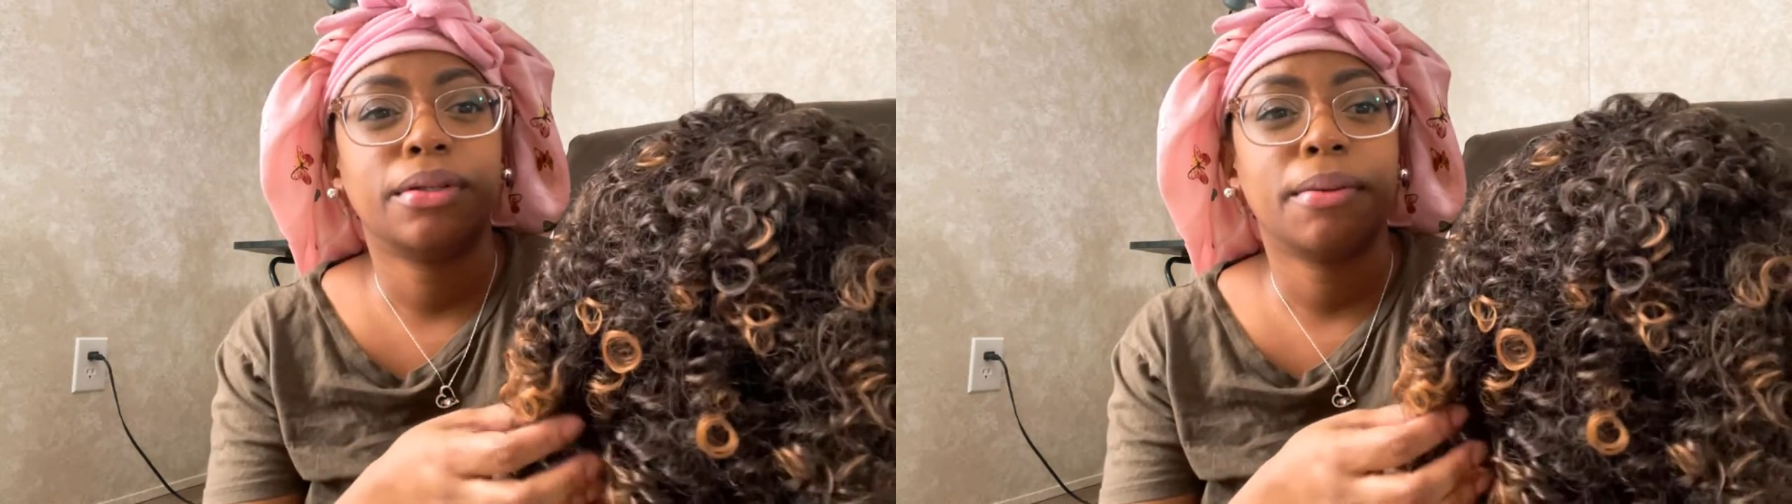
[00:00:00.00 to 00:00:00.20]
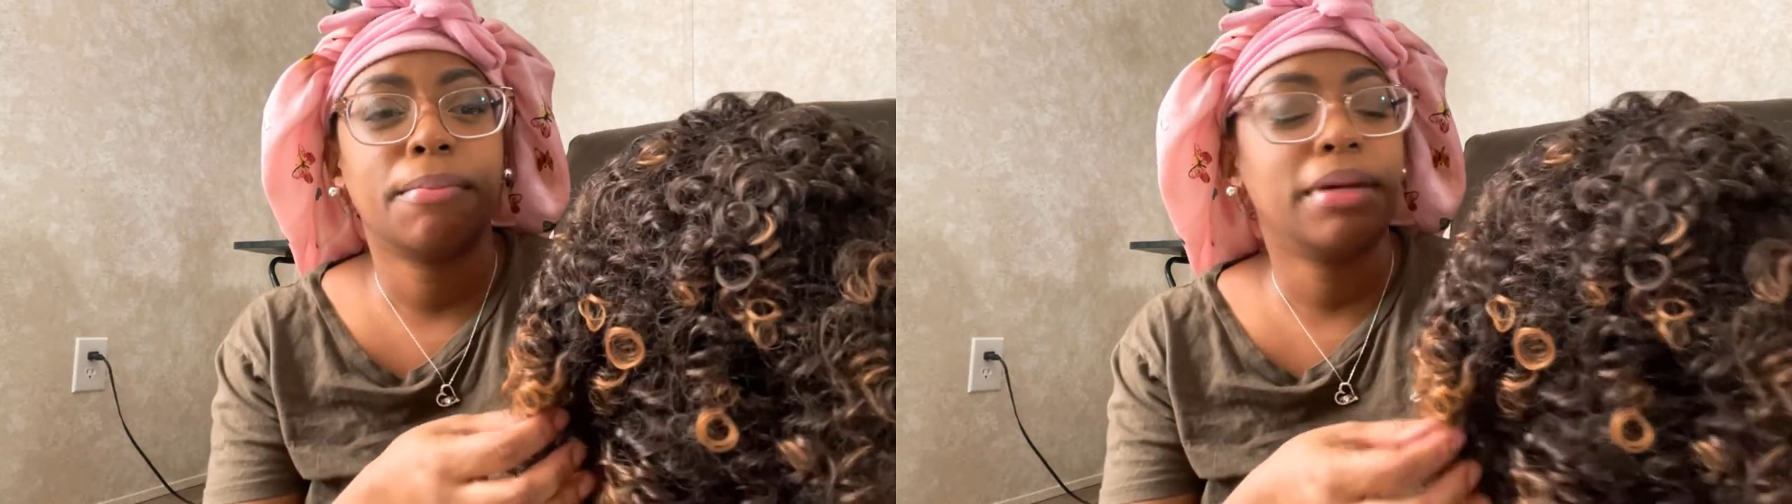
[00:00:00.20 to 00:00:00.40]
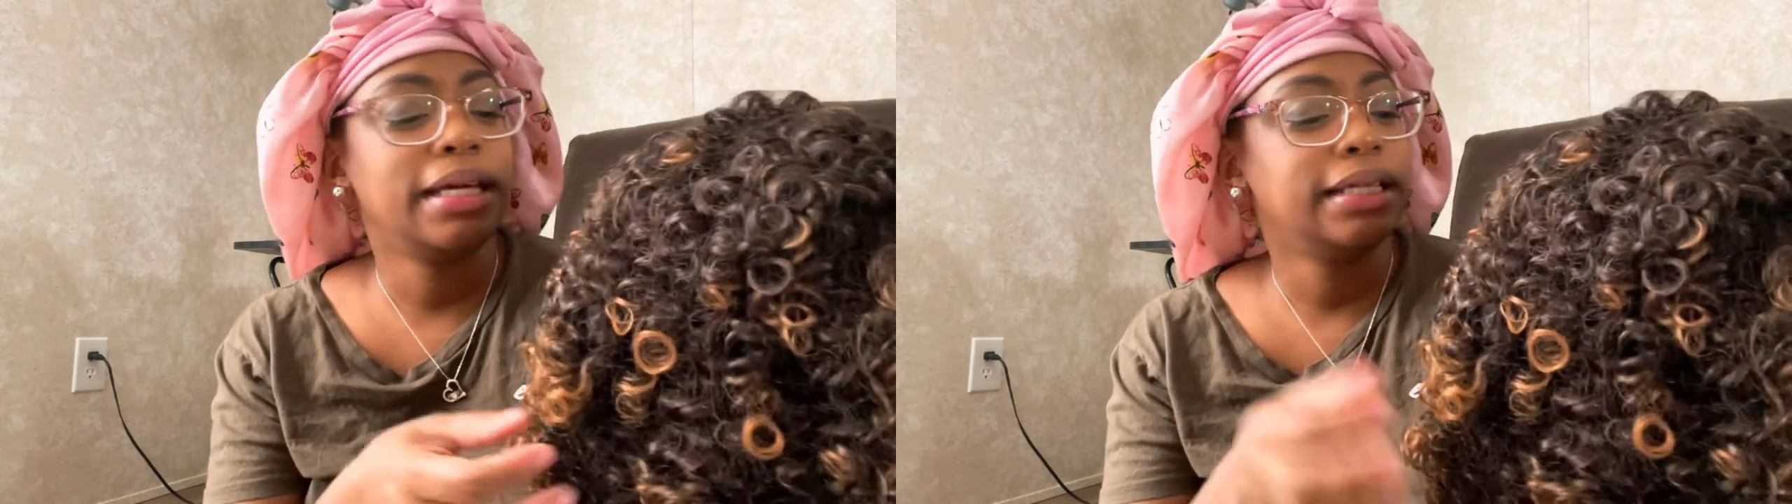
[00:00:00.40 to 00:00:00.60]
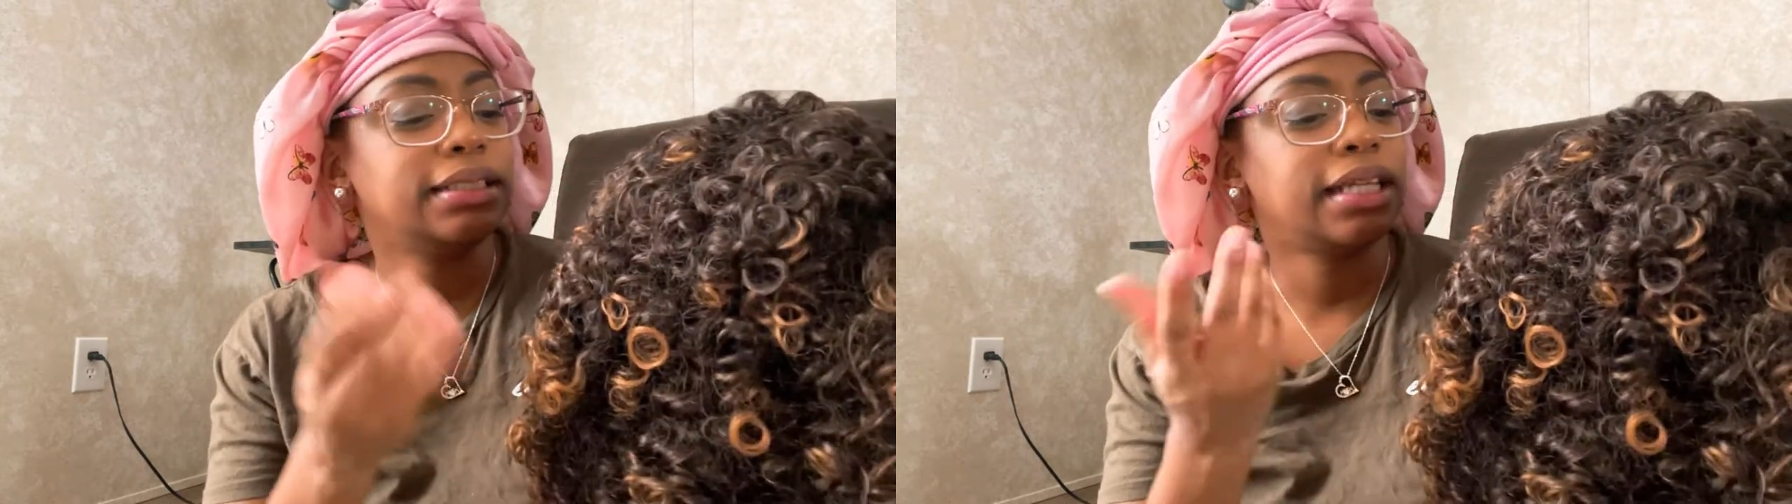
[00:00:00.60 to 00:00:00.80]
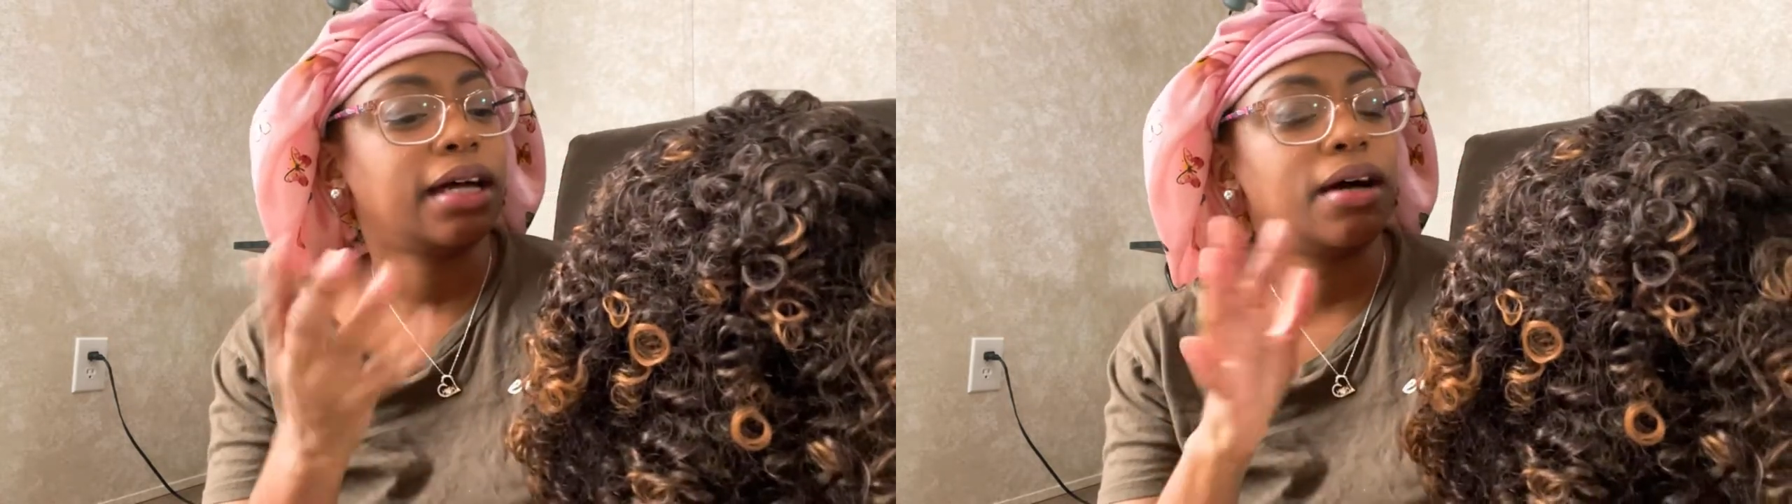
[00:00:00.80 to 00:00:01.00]
but it's
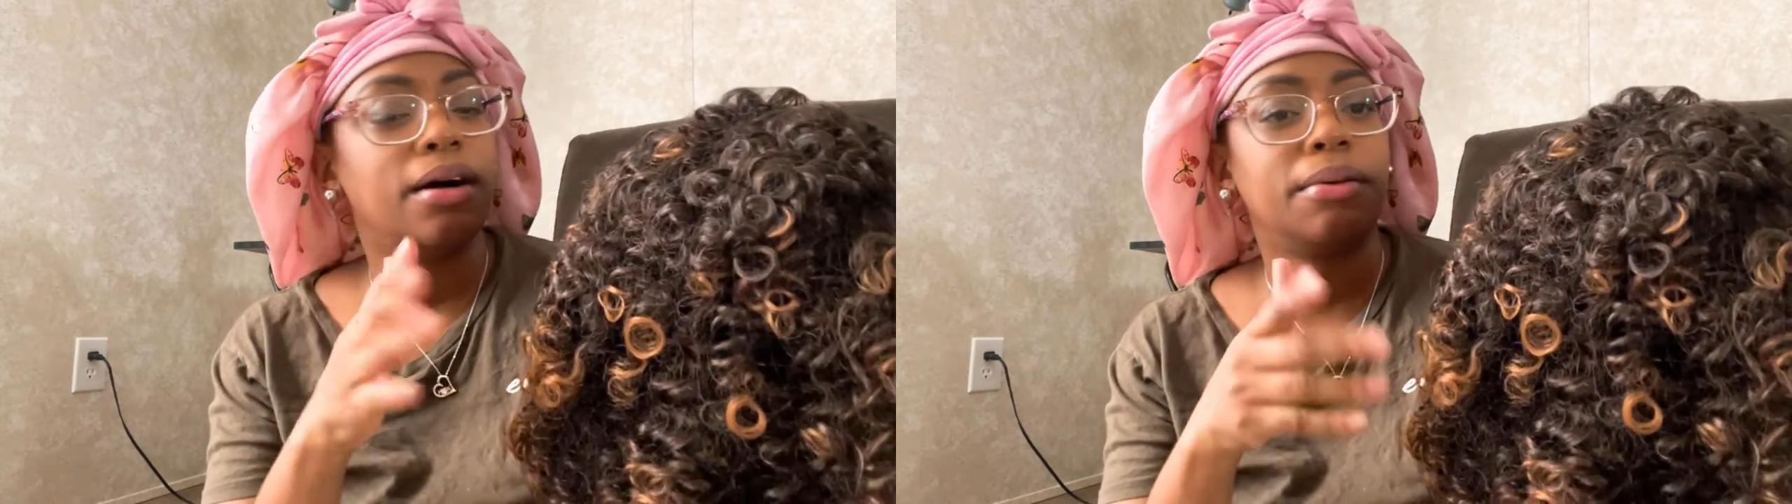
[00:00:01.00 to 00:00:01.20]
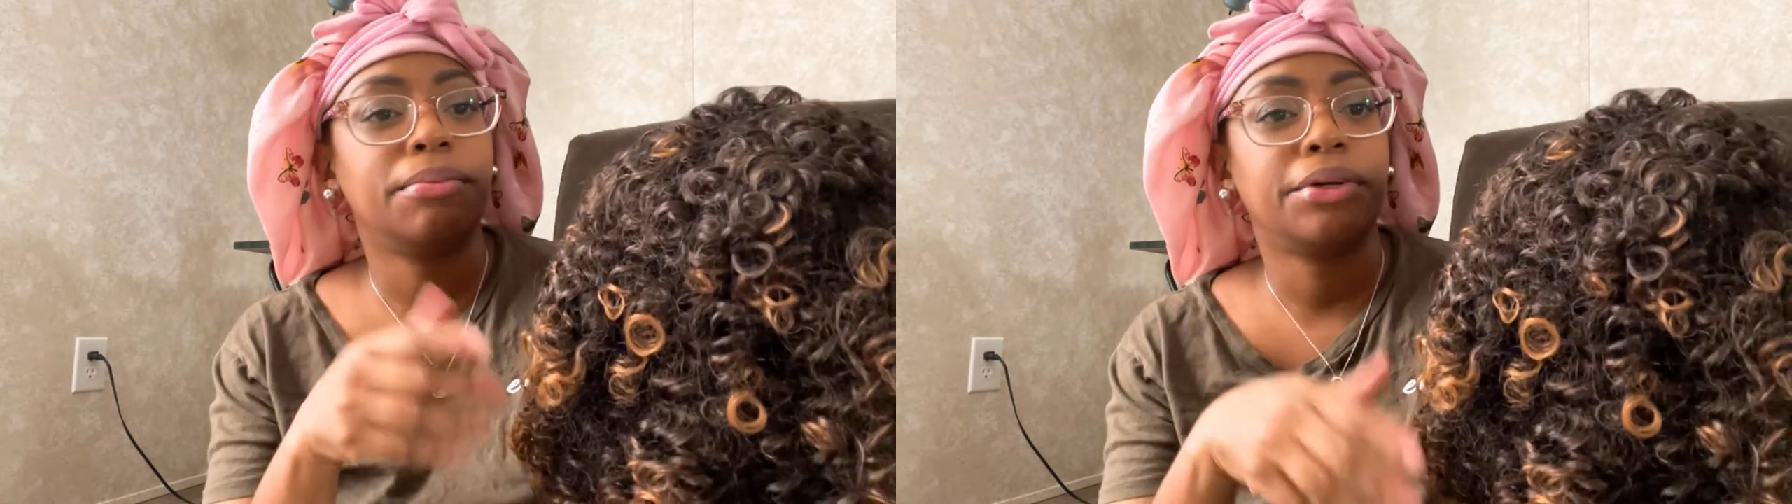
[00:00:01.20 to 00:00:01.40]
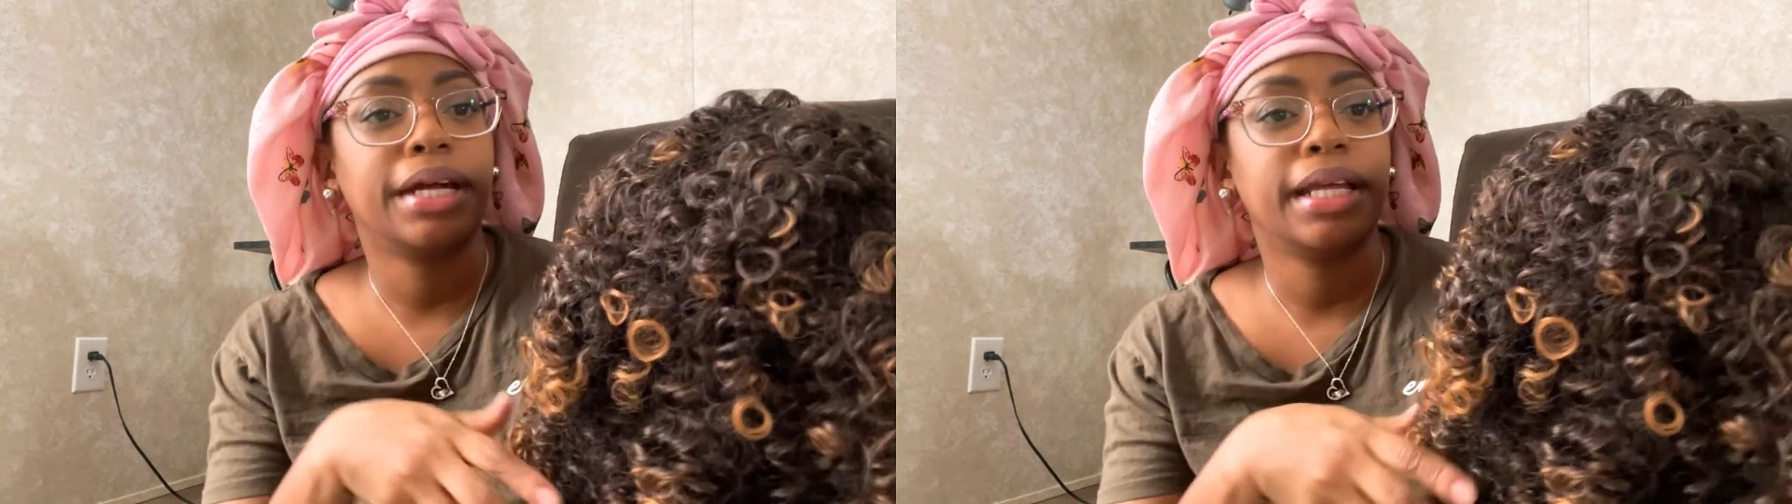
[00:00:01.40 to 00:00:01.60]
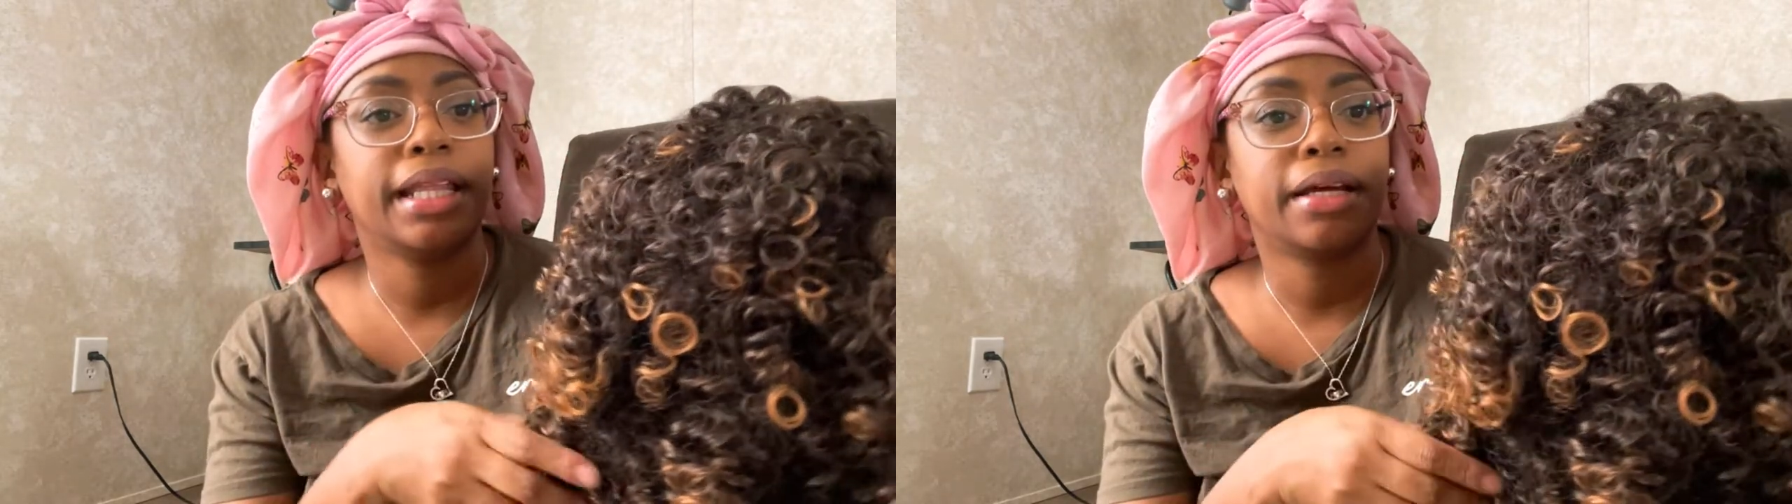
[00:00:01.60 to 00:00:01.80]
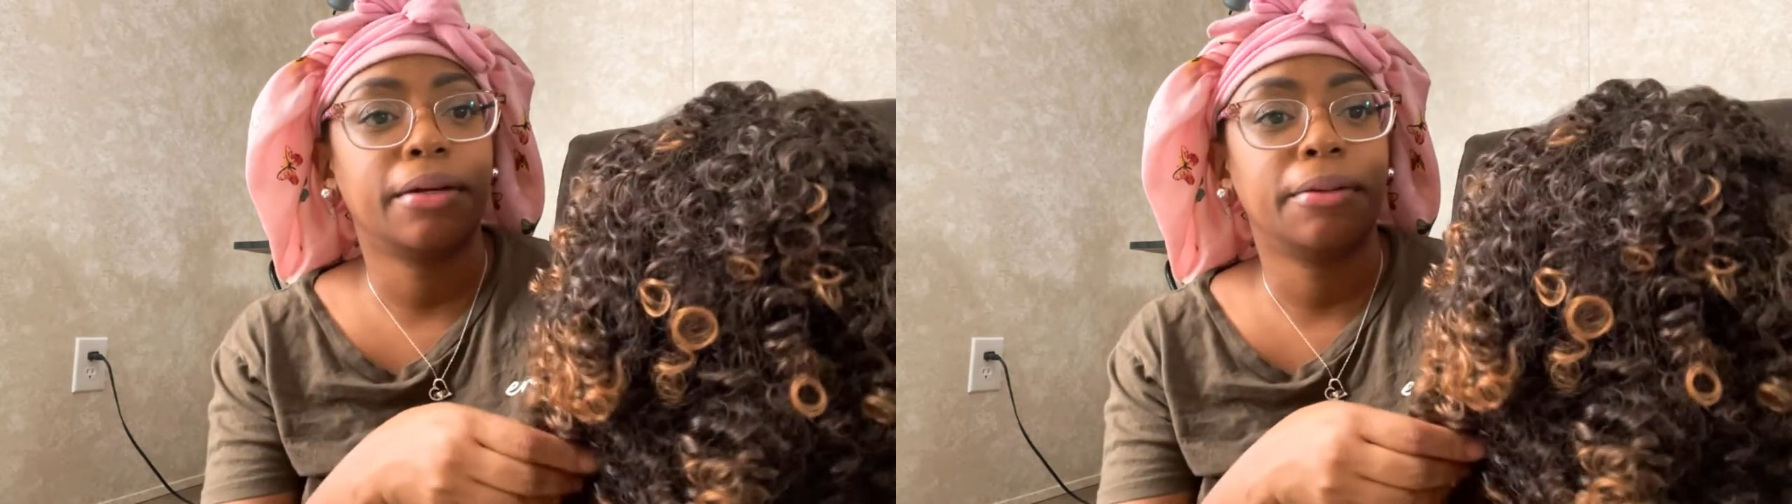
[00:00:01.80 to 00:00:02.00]
like an ombre
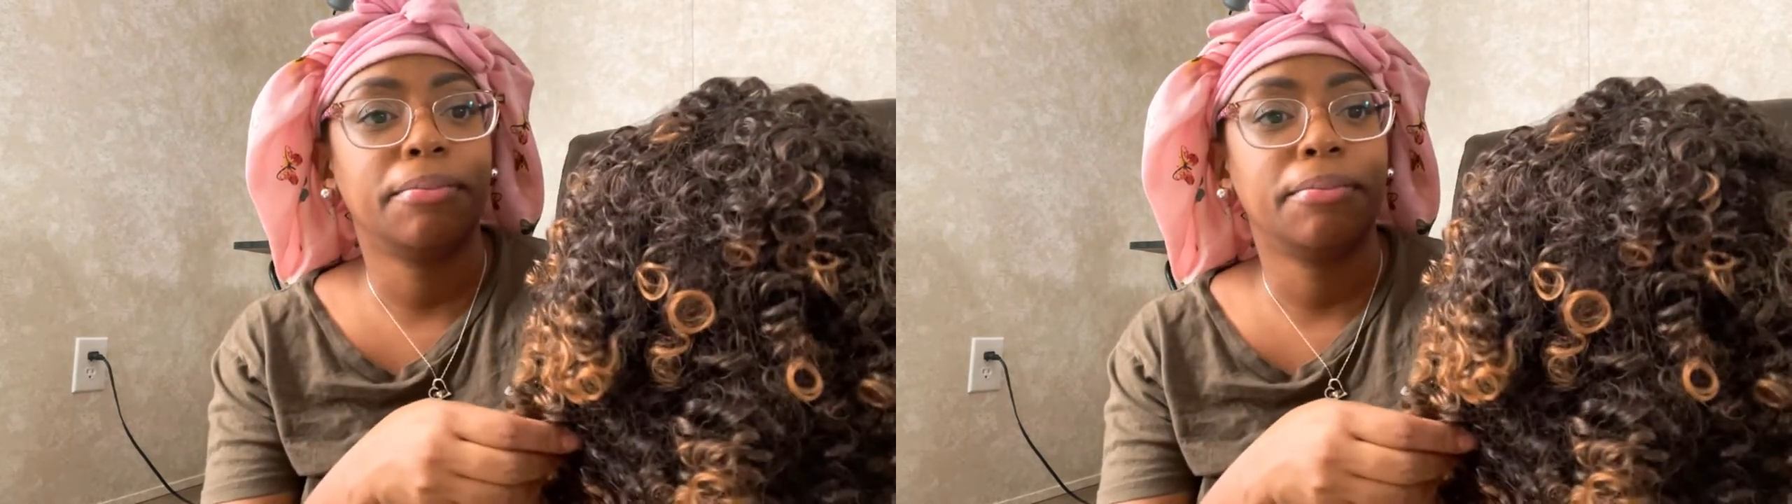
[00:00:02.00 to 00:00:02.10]
like a